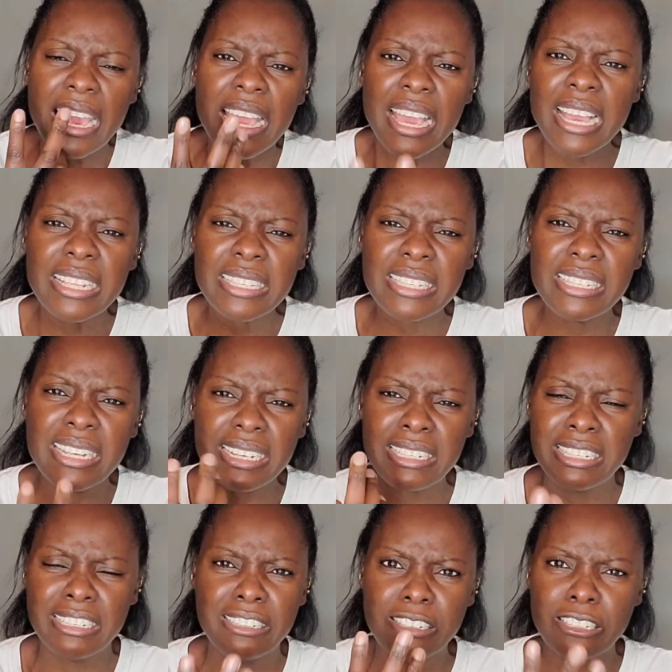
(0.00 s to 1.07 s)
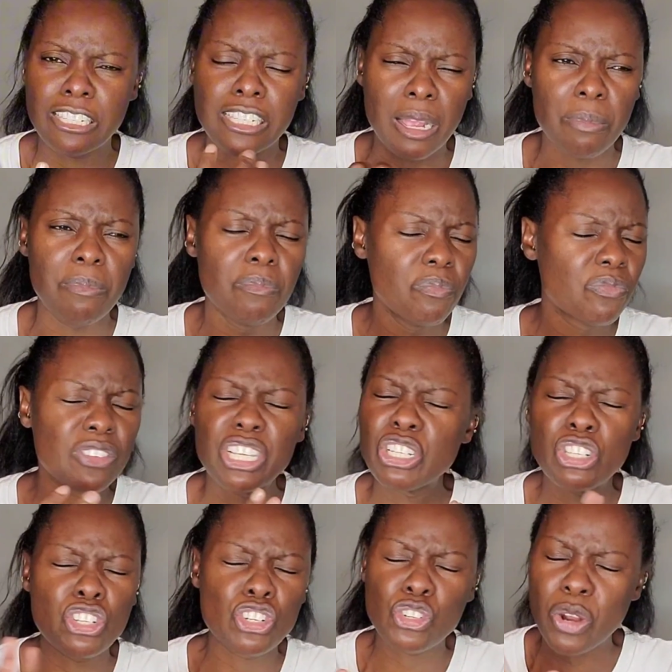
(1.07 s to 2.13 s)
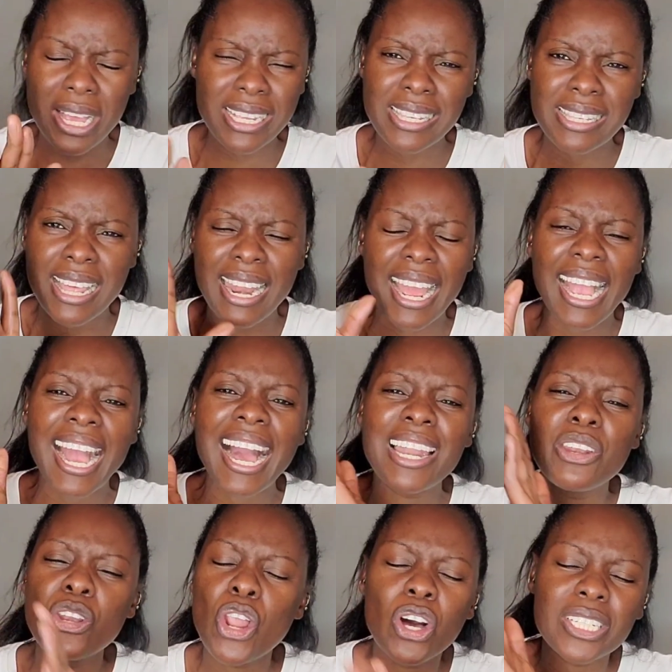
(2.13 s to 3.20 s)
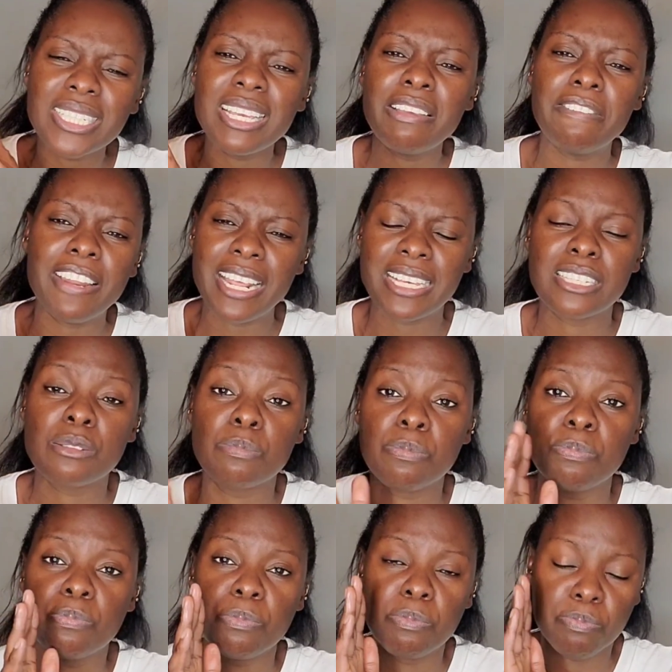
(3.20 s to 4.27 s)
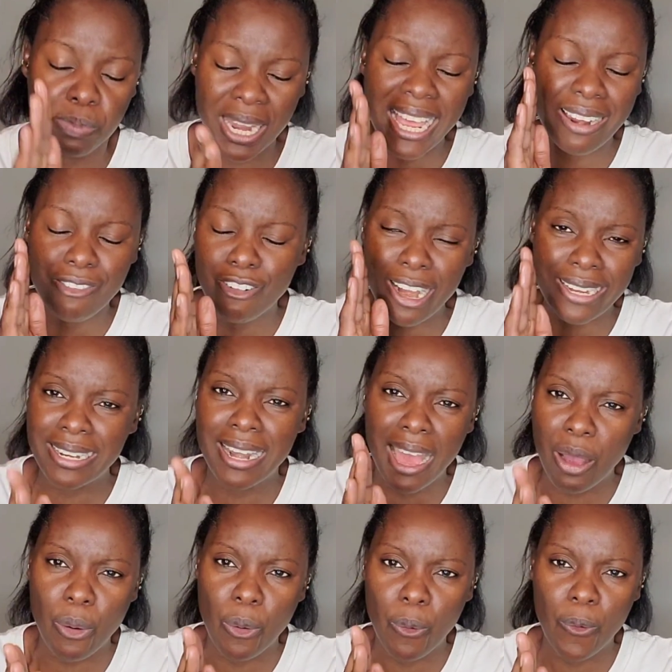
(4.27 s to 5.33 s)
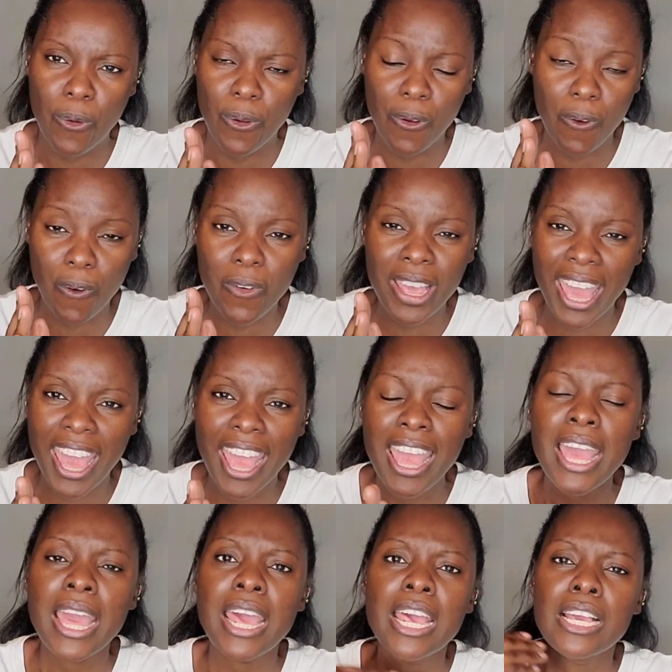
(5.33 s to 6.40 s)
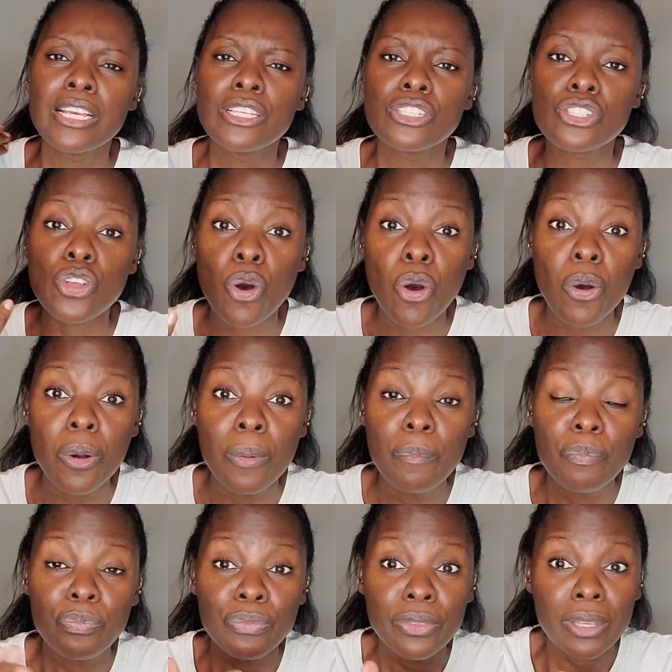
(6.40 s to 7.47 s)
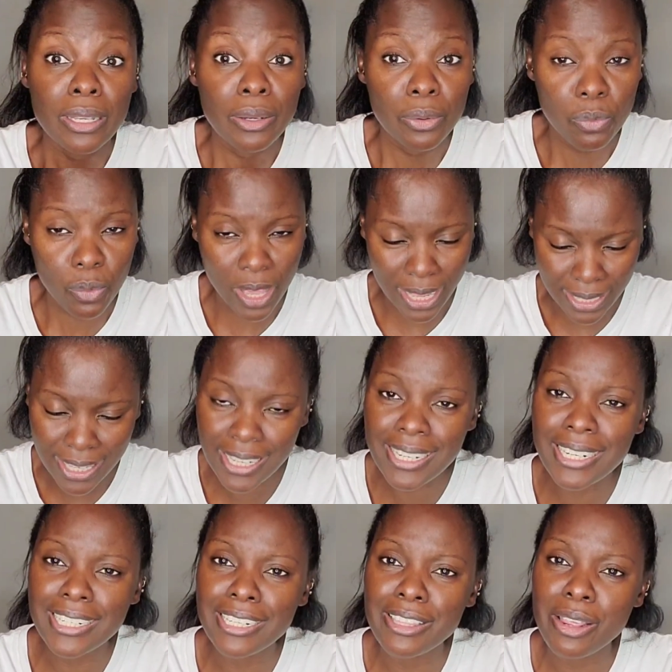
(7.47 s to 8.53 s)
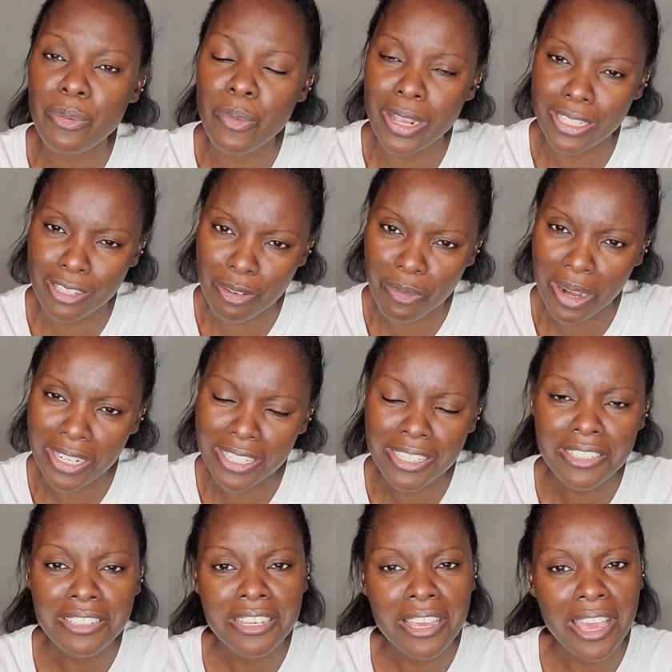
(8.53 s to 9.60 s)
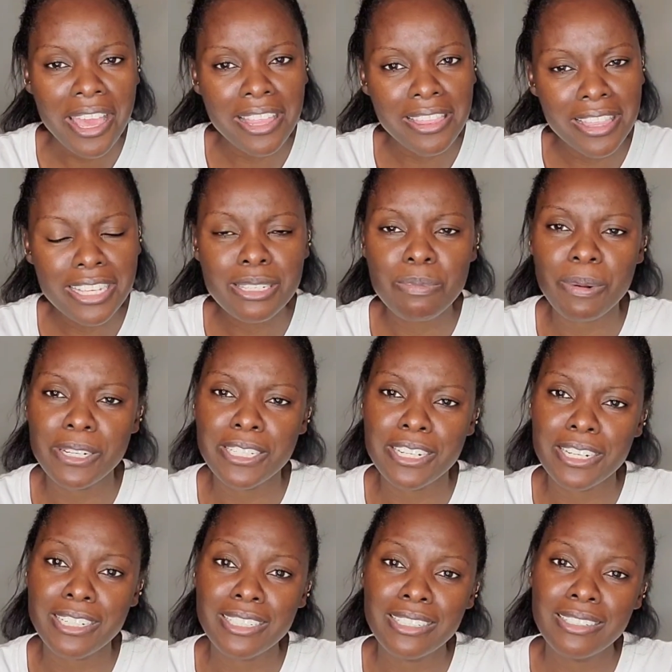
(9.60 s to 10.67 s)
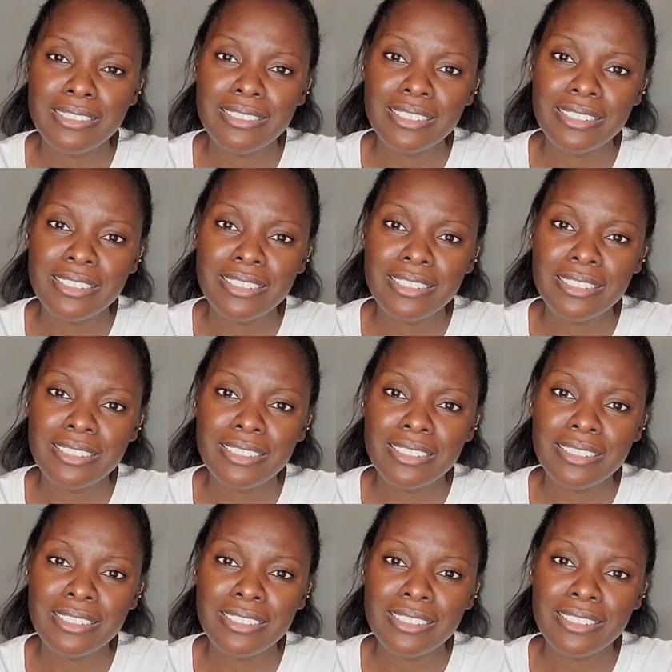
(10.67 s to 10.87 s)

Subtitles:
It's just some stress that I cannot even explain right now, okay? So we are seated in the restaurant, and this person